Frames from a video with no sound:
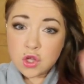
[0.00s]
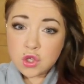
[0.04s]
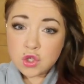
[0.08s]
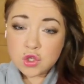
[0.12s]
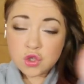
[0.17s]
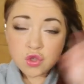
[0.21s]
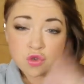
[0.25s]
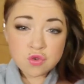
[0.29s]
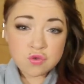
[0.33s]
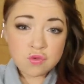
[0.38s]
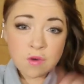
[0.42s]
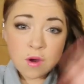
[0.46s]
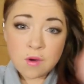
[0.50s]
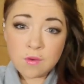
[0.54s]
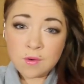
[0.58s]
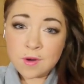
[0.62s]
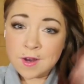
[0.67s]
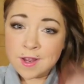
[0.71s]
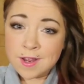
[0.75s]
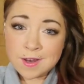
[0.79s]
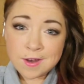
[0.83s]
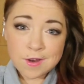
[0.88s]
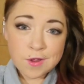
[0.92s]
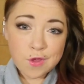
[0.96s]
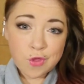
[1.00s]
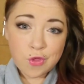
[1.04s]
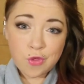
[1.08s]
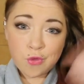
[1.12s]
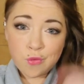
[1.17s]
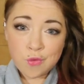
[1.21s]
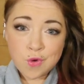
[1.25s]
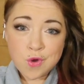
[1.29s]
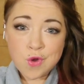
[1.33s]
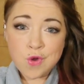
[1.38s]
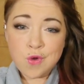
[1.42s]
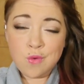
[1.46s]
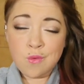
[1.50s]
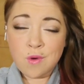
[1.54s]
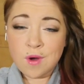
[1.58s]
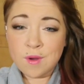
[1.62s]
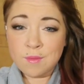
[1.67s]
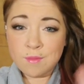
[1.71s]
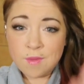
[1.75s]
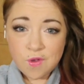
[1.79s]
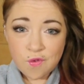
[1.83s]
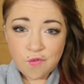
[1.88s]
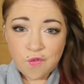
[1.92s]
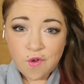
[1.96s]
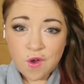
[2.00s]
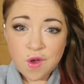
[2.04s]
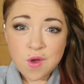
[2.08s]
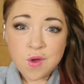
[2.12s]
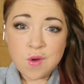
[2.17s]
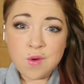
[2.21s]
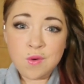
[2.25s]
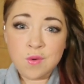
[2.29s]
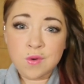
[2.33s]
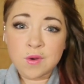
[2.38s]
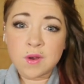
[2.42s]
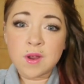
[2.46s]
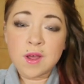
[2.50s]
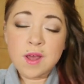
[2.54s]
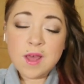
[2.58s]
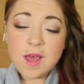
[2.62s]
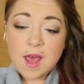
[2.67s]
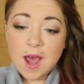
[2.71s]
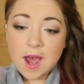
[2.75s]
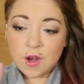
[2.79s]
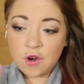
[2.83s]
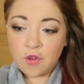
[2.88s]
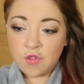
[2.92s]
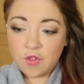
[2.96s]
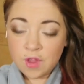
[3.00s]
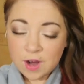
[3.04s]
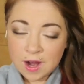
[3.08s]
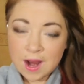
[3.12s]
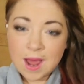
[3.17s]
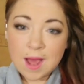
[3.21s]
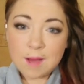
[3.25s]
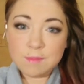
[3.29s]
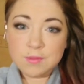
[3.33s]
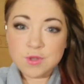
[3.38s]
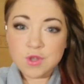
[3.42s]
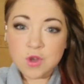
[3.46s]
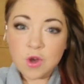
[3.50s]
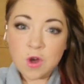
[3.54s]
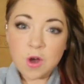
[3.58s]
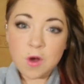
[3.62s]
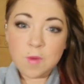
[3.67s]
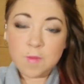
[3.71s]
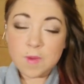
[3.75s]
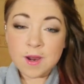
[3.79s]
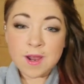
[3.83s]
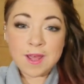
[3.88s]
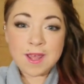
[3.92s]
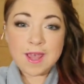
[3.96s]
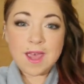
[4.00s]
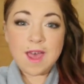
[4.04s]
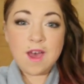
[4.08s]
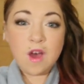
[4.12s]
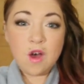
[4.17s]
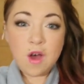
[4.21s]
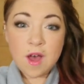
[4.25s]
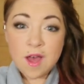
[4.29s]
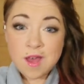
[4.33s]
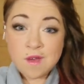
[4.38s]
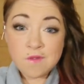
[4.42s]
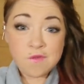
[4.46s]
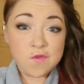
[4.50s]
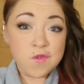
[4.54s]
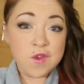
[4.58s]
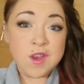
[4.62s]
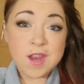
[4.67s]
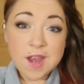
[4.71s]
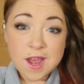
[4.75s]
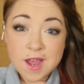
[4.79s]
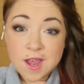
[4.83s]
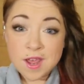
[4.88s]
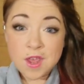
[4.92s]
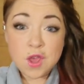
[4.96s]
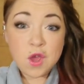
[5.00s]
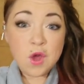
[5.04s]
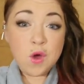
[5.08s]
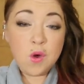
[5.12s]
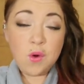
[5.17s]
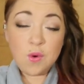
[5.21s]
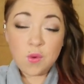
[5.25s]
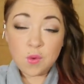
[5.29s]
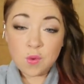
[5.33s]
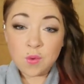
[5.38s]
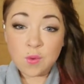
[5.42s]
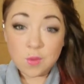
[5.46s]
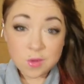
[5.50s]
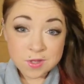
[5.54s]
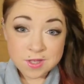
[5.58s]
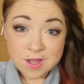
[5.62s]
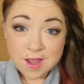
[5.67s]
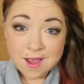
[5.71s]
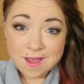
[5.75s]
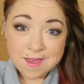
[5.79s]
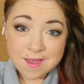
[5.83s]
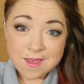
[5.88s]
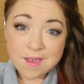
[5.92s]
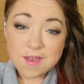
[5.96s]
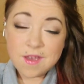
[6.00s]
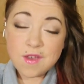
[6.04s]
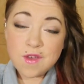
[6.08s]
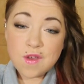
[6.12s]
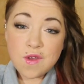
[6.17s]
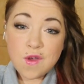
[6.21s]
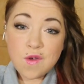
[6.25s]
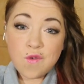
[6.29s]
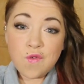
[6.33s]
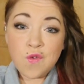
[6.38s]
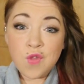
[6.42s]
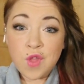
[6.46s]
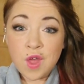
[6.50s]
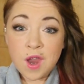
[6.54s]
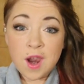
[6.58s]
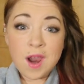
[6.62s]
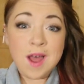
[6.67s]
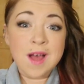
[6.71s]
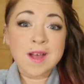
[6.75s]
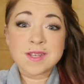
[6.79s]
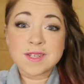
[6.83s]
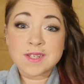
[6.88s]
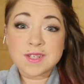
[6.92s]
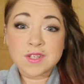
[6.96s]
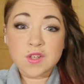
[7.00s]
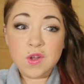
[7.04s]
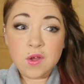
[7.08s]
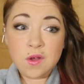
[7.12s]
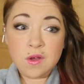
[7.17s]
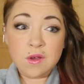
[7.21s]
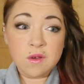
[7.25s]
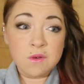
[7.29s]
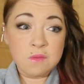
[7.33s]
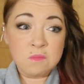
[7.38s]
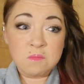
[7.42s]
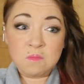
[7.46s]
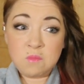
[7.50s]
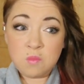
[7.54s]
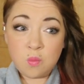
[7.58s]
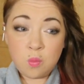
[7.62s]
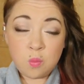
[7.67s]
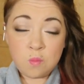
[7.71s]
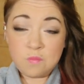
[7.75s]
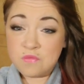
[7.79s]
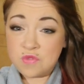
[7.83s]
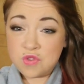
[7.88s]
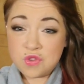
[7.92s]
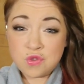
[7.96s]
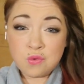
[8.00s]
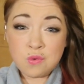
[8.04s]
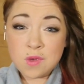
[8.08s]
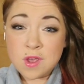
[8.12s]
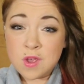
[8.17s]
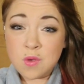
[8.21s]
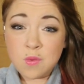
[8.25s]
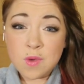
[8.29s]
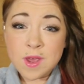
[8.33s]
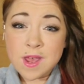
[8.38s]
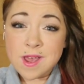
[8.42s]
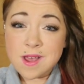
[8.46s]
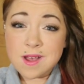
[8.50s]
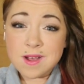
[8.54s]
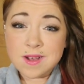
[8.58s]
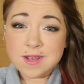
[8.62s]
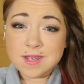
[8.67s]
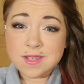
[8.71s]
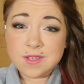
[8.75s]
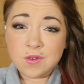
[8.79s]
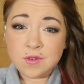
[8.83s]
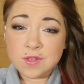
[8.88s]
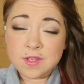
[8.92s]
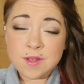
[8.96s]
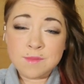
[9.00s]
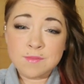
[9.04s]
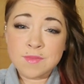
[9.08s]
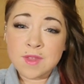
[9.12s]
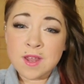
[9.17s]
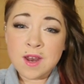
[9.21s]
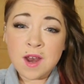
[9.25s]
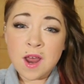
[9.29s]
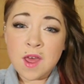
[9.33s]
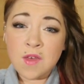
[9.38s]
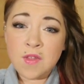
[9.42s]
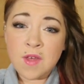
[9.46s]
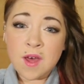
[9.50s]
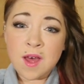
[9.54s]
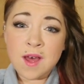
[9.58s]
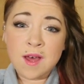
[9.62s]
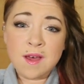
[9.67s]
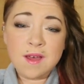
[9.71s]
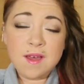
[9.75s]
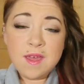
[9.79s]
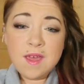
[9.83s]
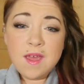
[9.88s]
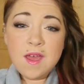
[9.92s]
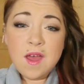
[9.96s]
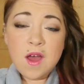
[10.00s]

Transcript: scrolling through on my phone and on the laptop like every day, all day for the last three weeks or something like that.